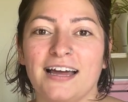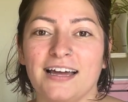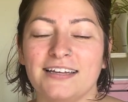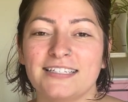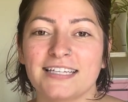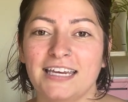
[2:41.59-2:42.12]

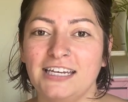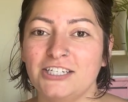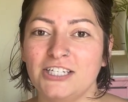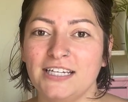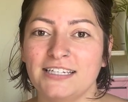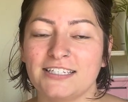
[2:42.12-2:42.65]
Skinny
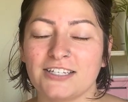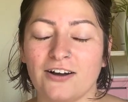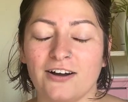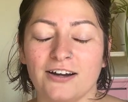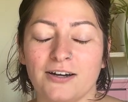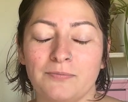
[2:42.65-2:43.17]
jeans
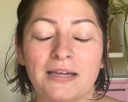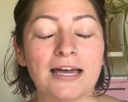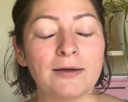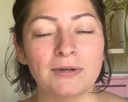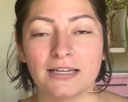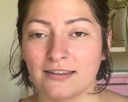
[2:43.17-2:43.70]
are
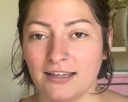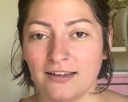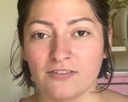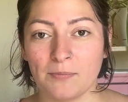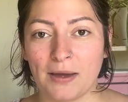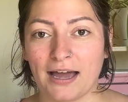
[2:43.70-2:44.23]
becoming a thing of
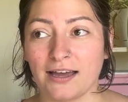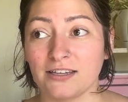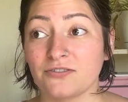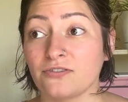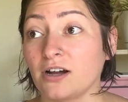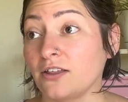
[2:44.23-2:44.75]
the
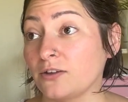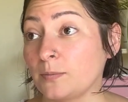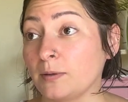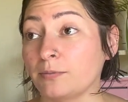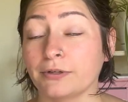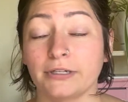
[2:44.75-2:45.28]
past for other
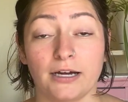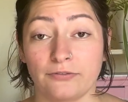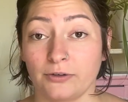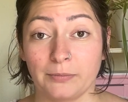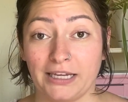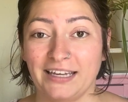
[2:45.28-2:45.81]
people, not for
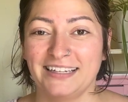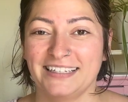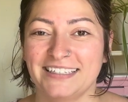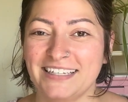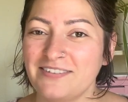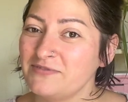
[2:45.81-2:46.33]
me.
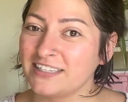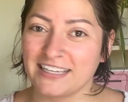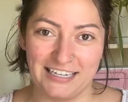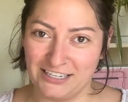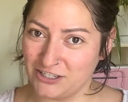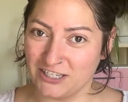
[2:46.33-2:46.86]

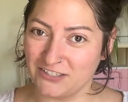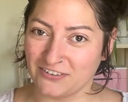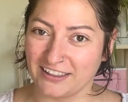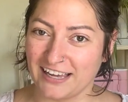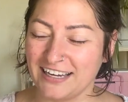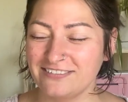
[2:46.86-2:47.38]
Skinny jeans for
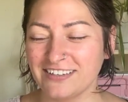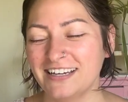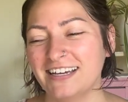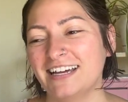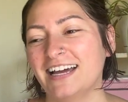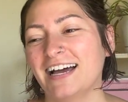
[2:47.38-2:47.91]
life.
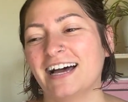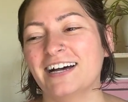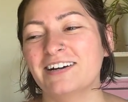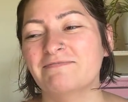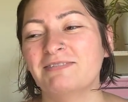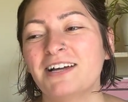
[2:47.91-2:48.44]

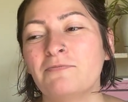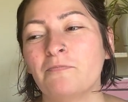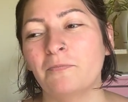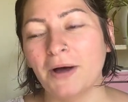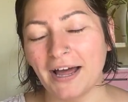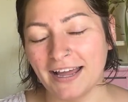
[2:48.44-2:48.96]

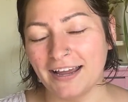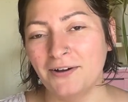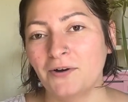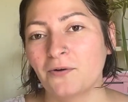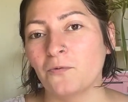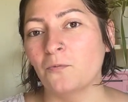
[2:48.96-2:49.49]
But
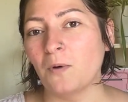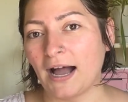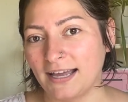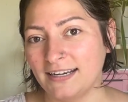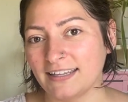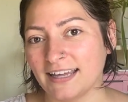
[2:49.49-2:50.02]

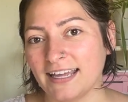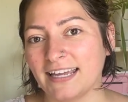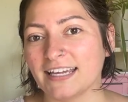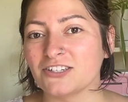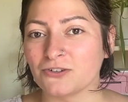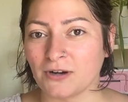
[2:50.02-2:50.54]
wide leg
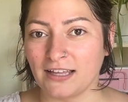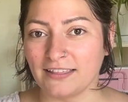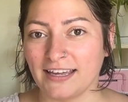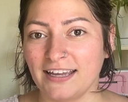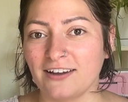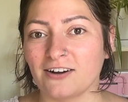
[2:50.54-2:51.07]
and straight
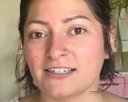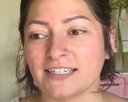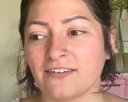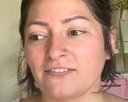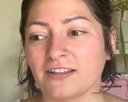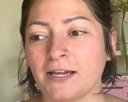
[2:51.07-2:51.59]
leg are
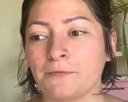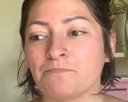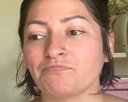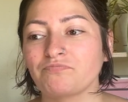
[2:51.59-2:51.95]
definitely